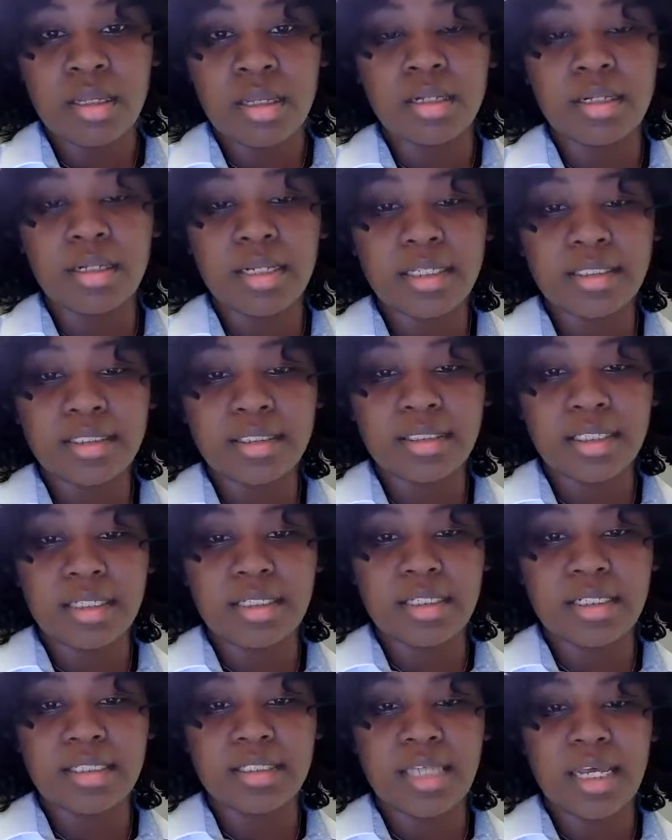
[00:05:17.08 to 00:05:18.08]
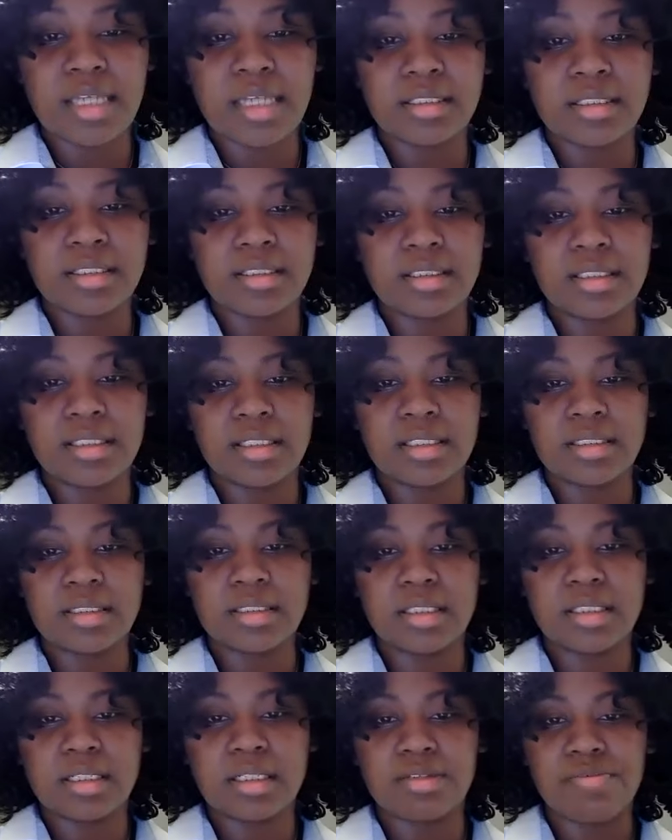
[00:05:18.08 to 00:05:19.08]
listing agencies
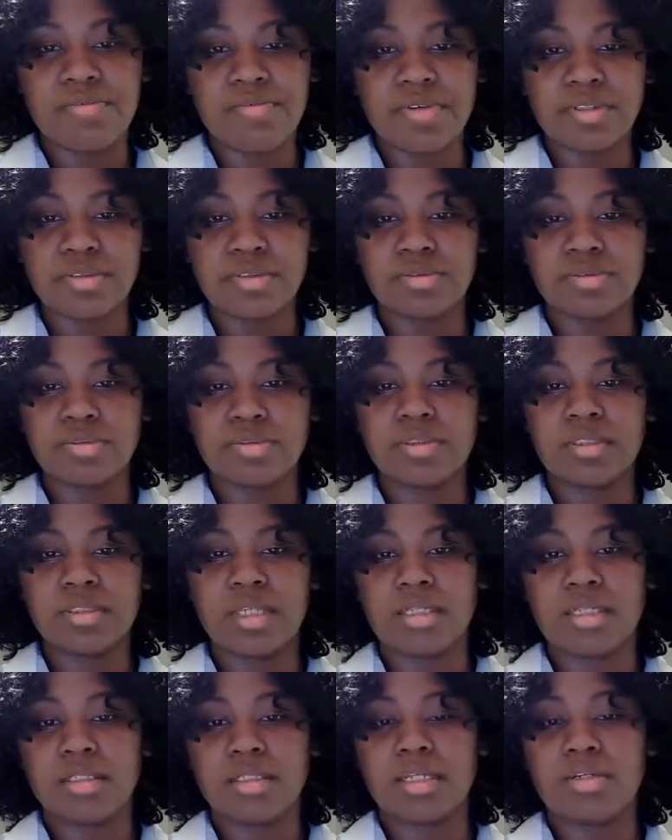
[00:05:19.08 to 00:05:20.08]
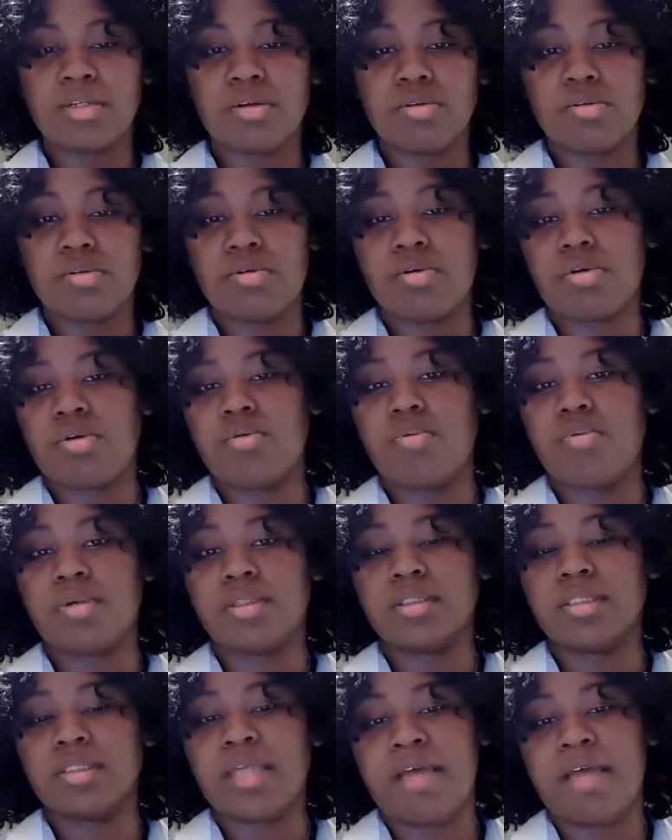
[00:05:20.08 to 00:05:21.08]
and individuals that they no longer
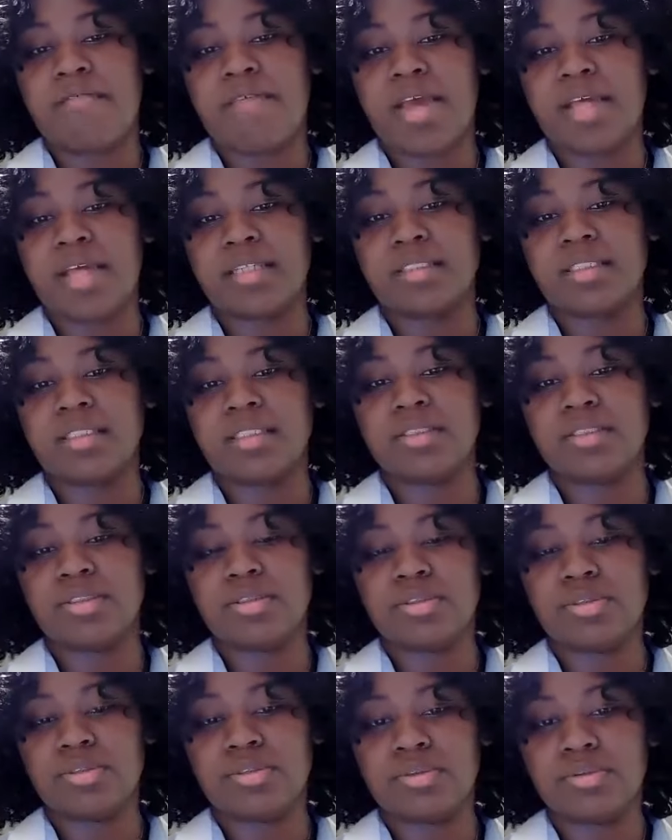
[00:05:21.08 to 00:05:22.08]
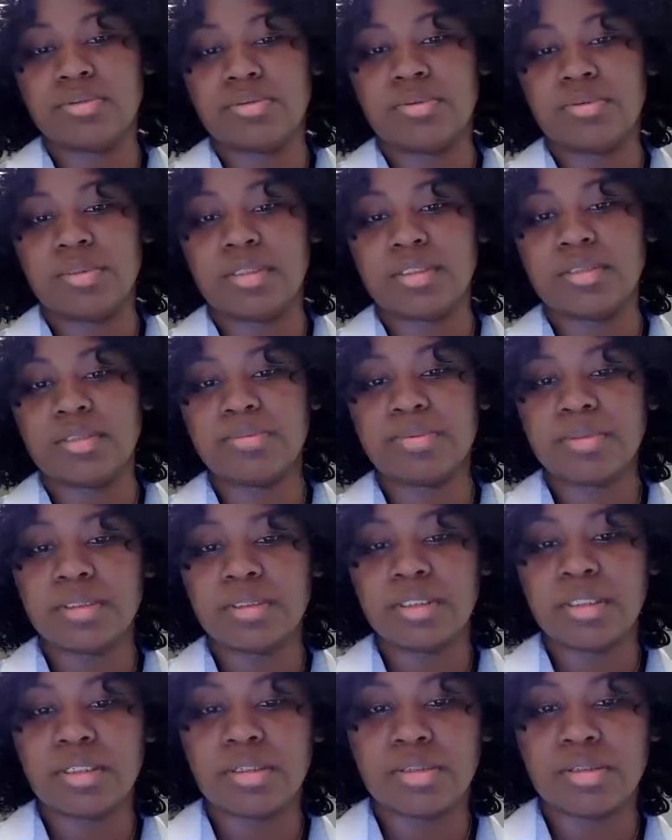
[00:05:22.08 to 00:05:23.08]
want to have access to this
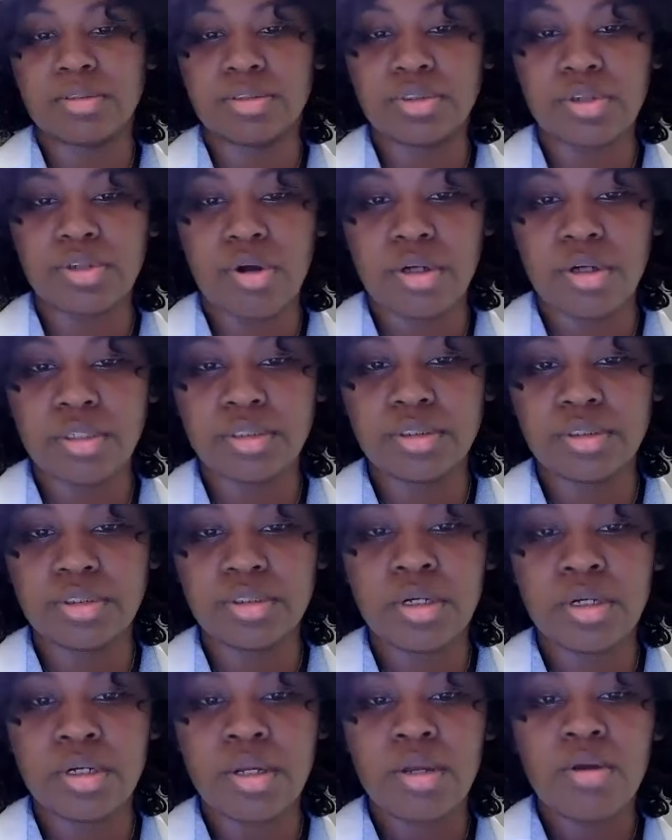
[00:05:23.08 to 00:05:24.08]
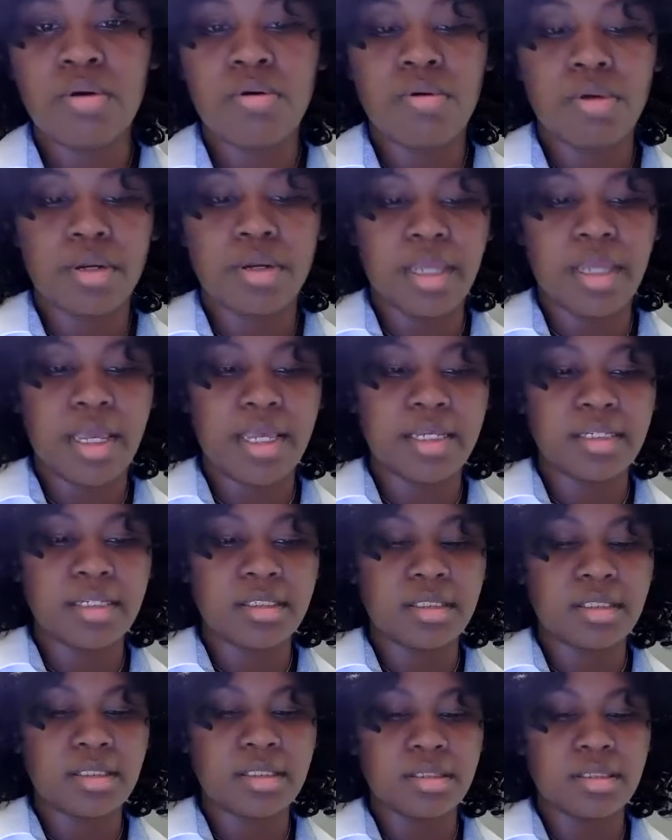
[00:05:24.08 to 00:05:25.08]
particular charge or
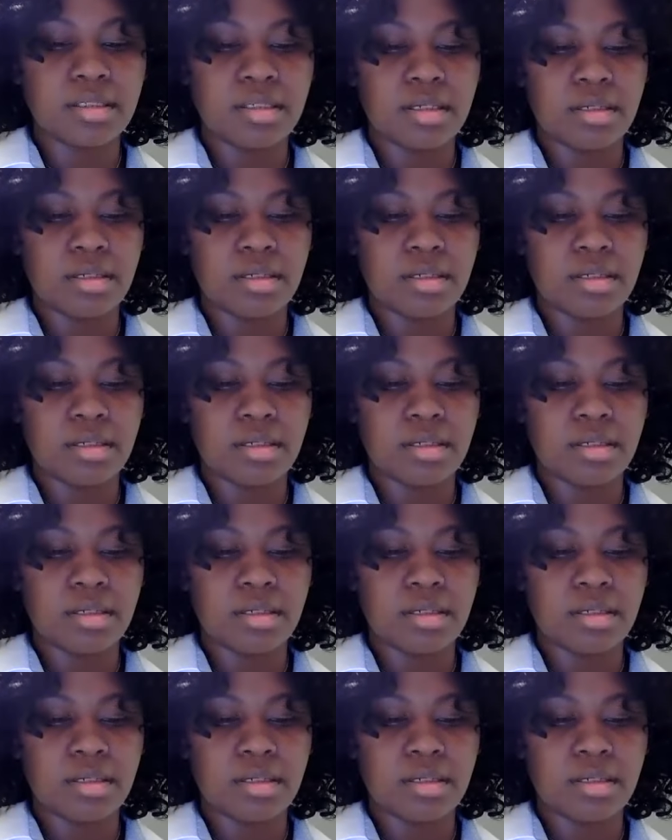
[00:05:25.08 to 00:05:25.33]
case.